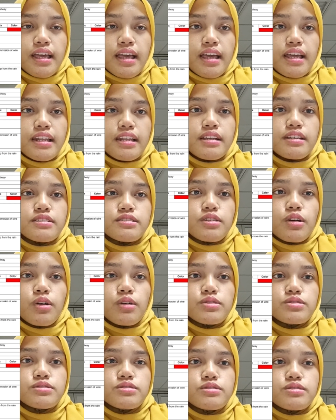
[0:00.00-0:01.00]
and it
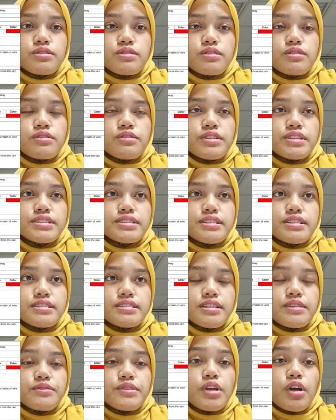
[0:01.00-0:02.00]
also risks the
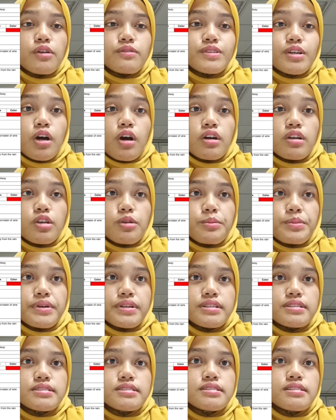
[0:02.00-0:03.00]
safety of the
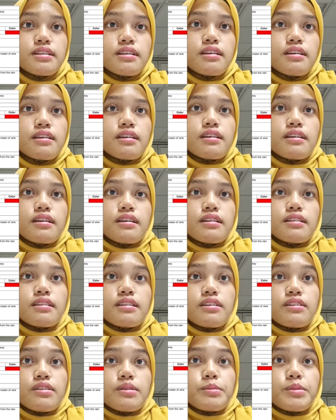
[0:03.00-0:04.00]
occupants.
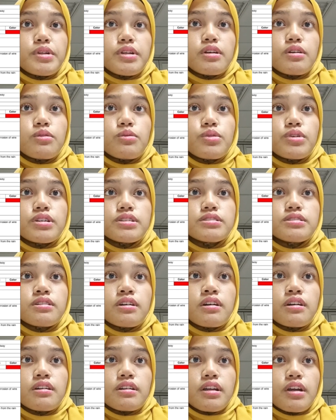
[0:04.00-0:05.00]
The remedial works
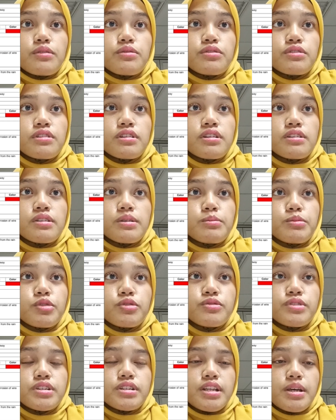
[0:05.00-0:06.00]
are carefully
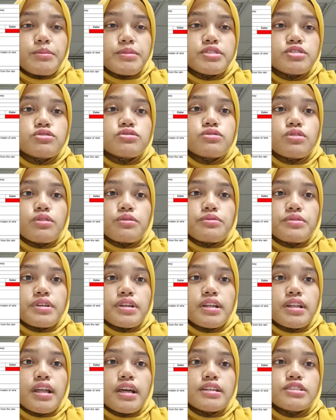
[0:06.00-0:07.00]
remove the damaged
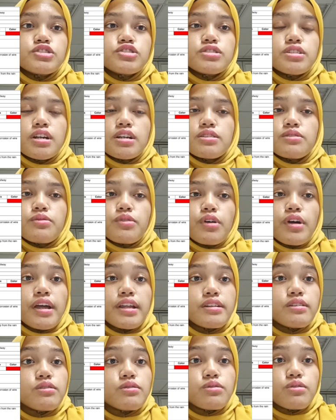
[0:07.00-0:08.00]
soffit and check for
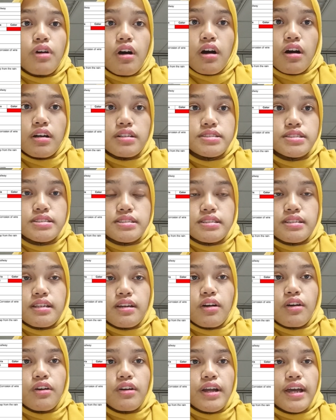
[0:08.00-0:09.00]
any rot
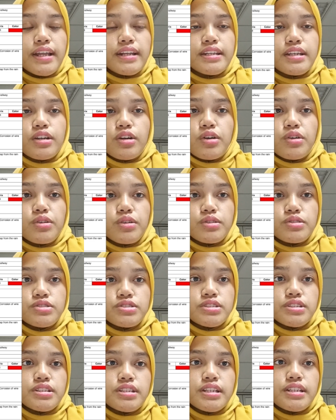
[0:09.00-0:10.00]
or any
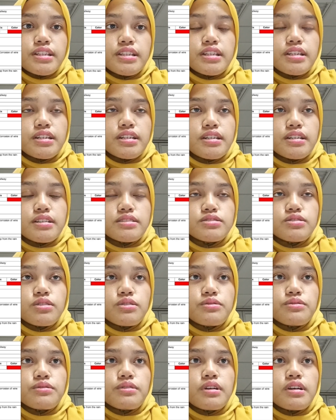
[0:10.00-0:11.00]
corrosion in
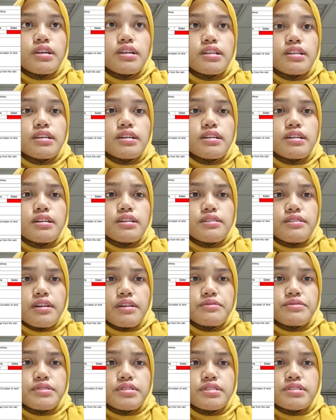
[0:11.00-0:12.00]
the
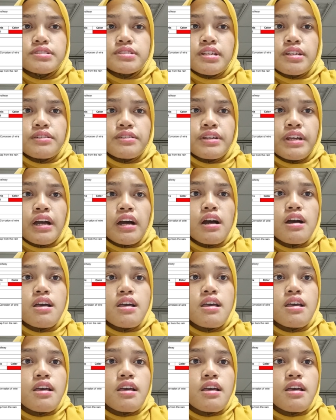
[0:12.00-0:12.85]
rafters area,